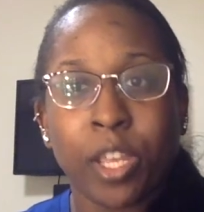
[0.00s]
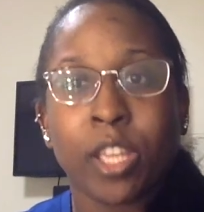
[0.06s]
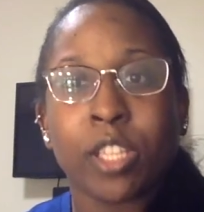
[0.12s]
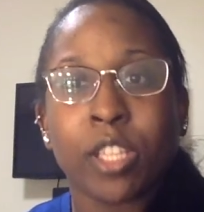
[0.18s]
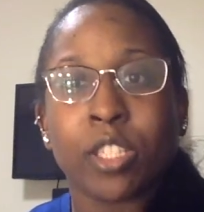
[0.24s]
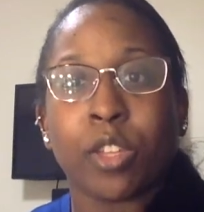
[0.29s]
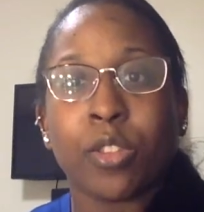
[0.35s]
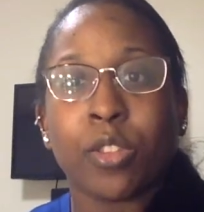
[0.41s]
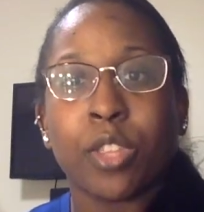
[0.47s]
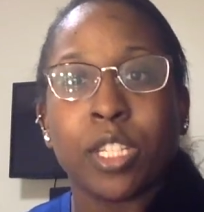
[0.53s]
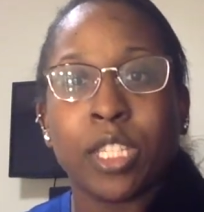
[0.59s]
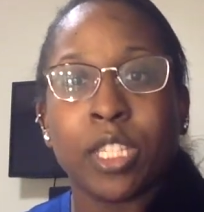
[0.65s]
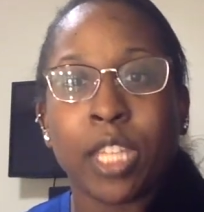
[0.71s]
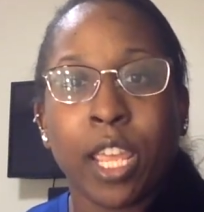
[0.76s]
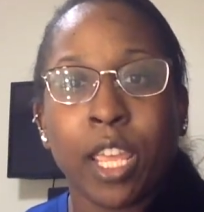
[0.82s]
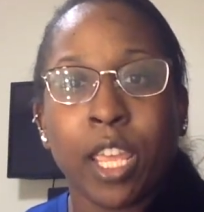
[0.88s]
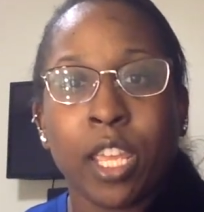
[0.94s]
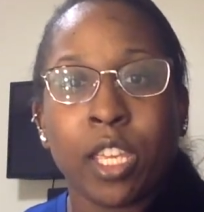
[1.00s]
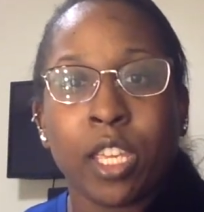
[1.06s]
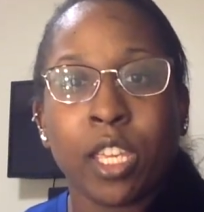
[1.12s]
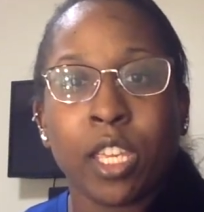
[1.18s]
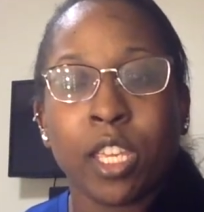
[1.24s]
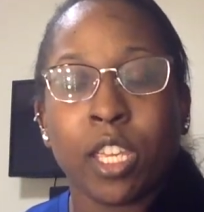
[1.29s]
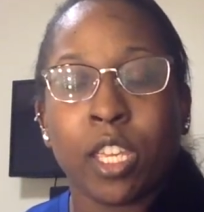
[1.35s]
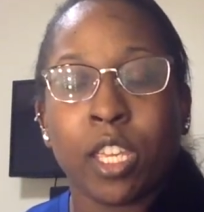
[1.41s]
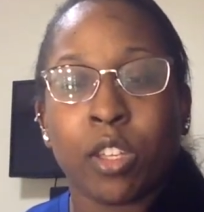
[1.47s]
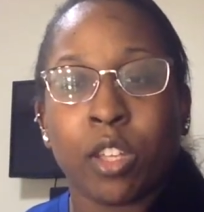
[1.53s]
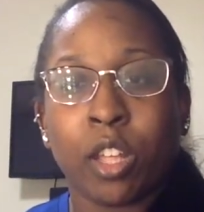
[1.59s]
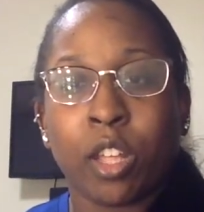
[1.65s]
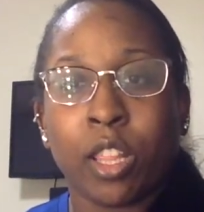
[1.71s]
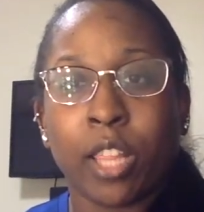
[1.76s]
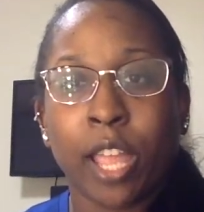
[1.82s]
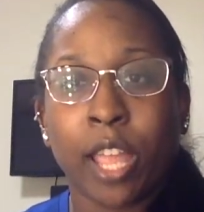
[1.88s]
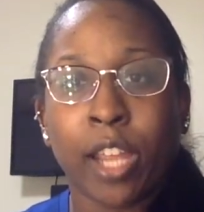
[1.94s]
So the day
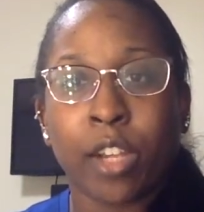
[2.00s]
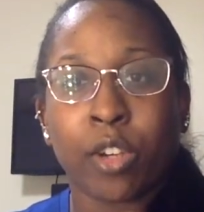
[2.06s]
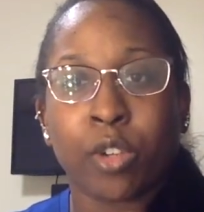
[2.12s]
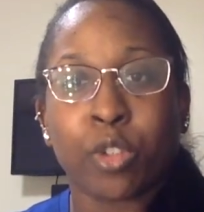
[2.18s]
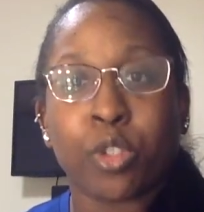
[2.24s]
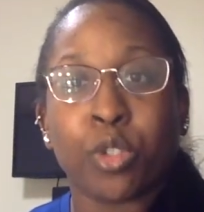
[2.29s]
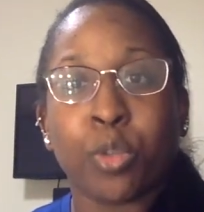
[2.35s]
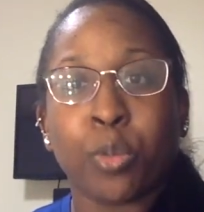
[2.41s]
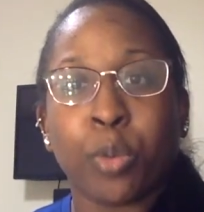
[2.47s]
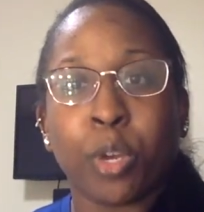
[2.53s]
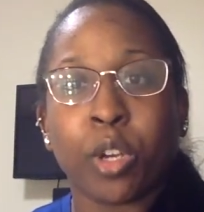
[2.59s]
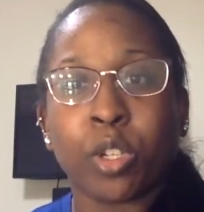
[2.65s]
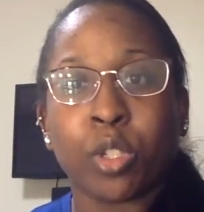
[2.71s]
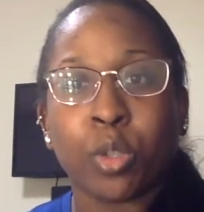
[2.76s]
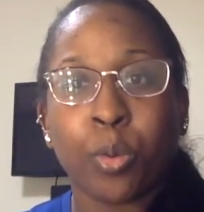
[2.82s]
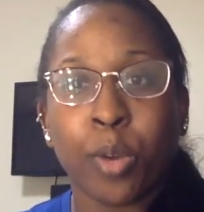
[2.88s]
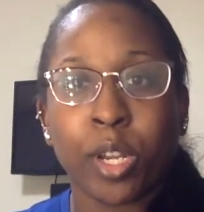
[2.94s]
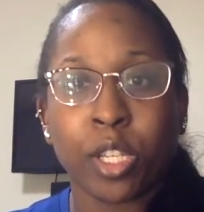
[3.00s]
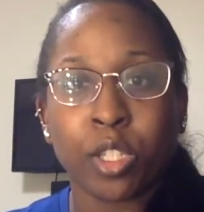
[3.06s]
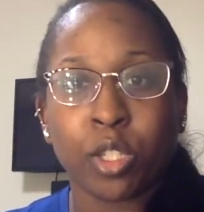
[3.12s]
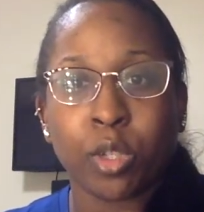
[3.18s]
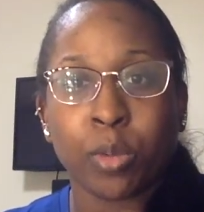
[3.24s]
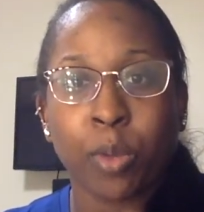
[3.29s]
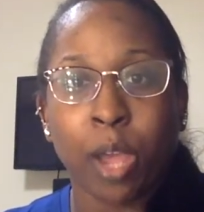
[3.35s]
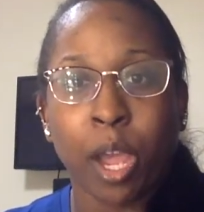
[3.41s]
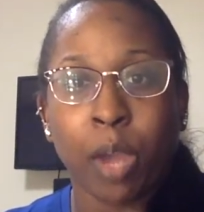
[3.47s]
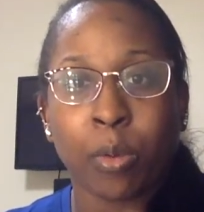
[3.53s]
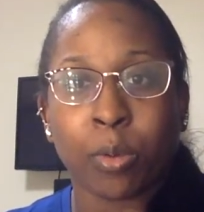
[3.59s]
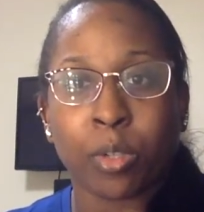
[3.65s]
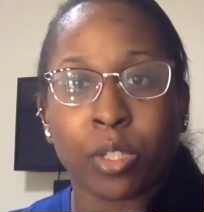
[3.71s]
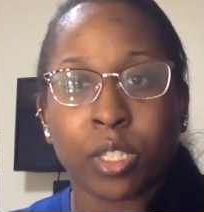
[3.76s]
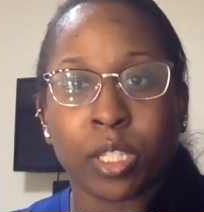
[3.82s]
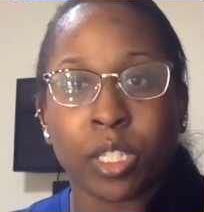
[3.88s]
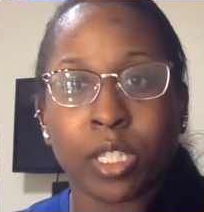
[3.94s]
aligners, you wear 22
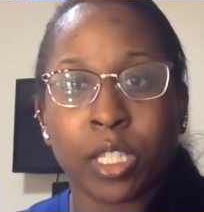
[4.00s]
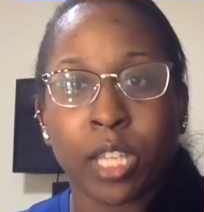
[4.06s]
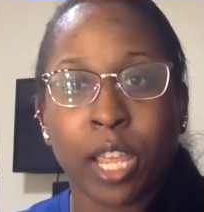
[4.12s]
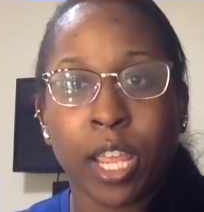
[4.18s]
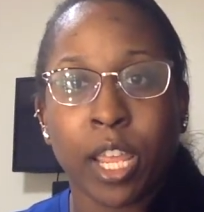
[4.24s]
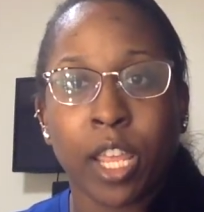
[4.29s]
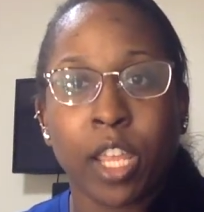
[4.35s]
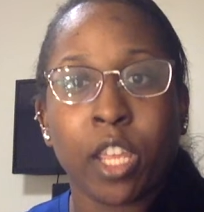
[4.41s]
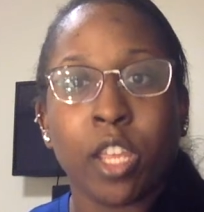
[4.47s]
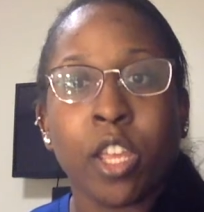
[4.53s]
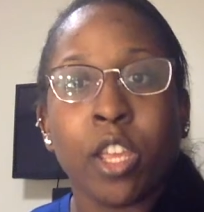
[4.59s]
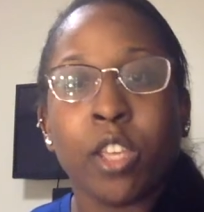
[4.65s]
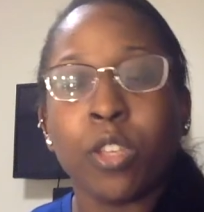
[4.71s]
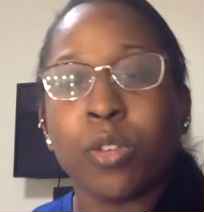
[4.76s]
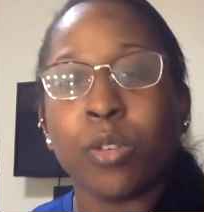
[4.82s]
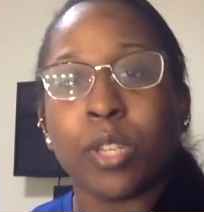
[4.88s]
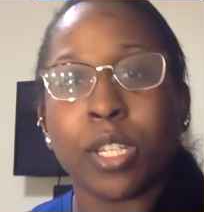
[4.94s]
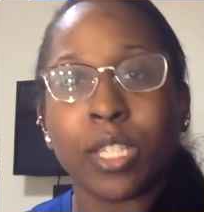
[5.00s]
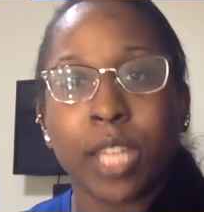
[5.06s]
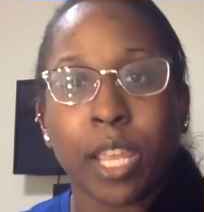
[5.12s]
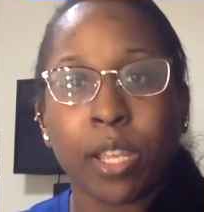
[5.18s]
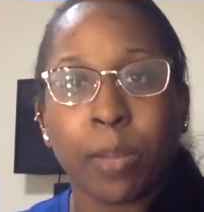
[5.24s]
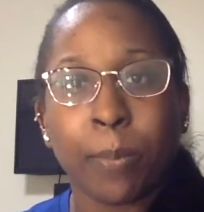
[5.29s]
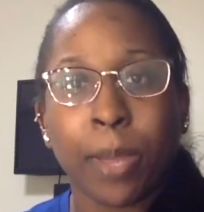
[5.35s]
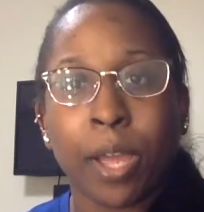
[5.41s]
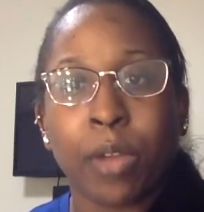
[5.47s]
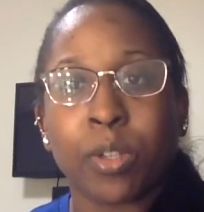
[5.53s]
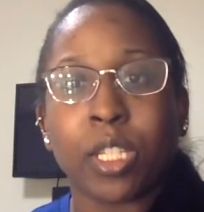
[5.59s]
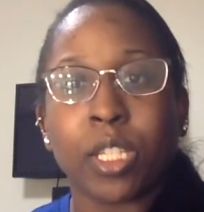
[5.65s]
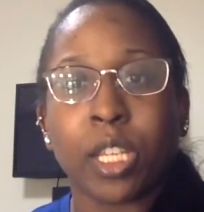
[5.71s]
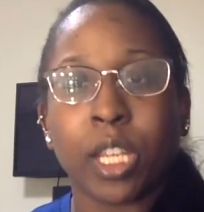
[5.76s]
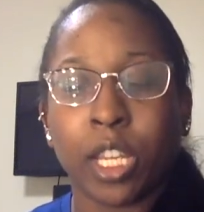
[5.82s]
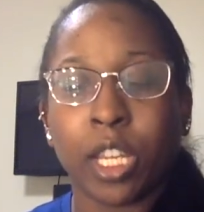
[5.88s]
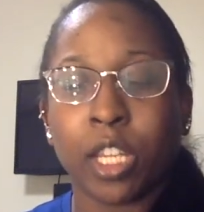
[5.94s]
hours a day. You can take them out to
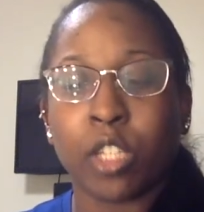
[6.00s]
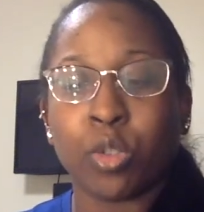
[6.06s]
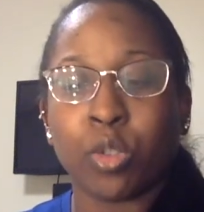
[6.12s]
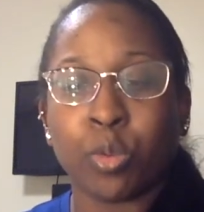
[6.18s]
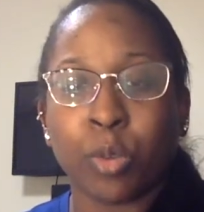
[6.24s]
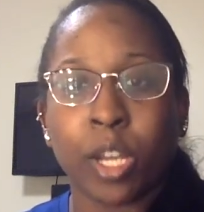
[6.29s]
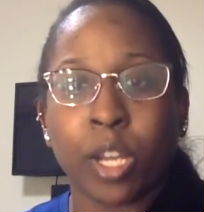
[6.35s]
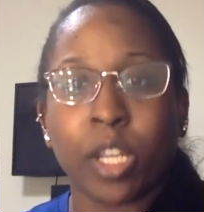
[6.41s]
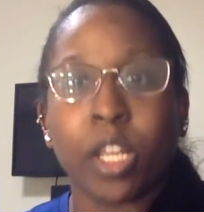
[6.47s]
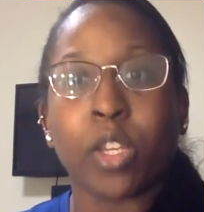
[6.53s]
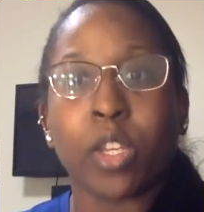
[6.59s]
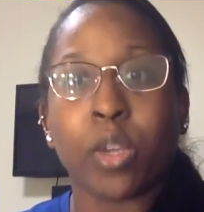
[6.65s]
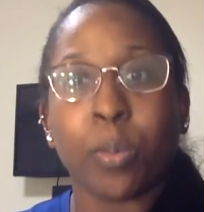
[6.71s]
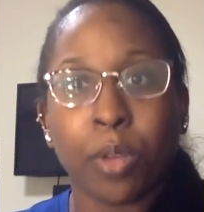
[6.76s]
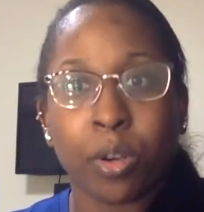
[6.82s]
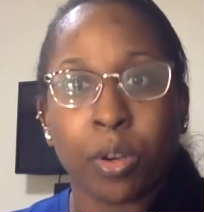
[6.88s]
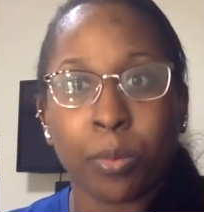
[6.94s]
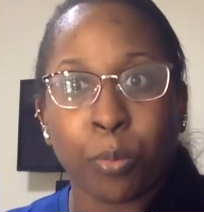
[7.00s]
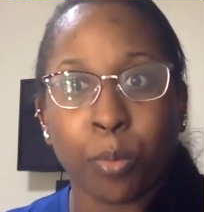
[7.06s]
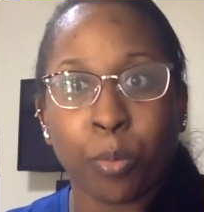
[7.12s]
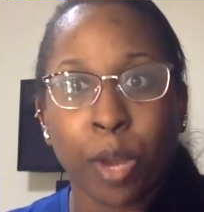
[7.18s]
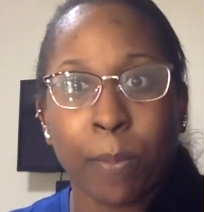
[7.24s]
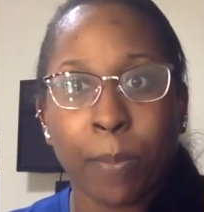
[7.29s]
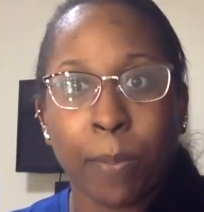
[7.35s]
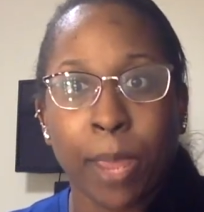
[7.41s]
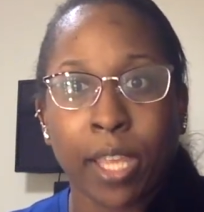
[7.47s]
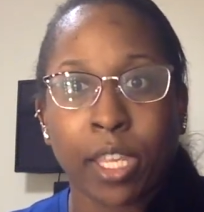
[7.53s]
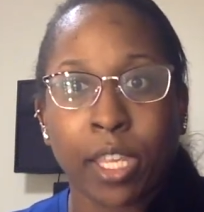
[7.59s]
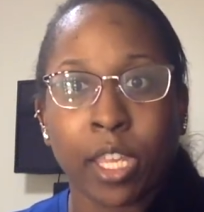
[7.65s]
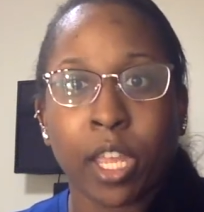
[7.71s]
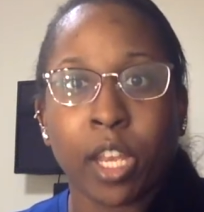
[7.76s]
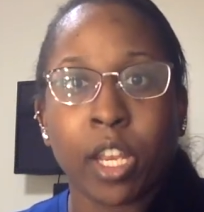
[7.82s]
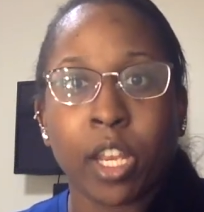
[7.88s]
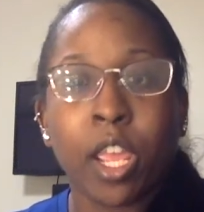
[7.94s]
eat, drink, and you put them right back
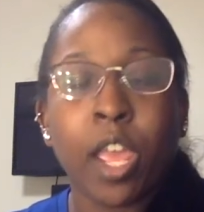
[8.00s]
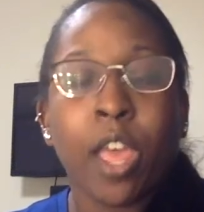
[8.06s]
in.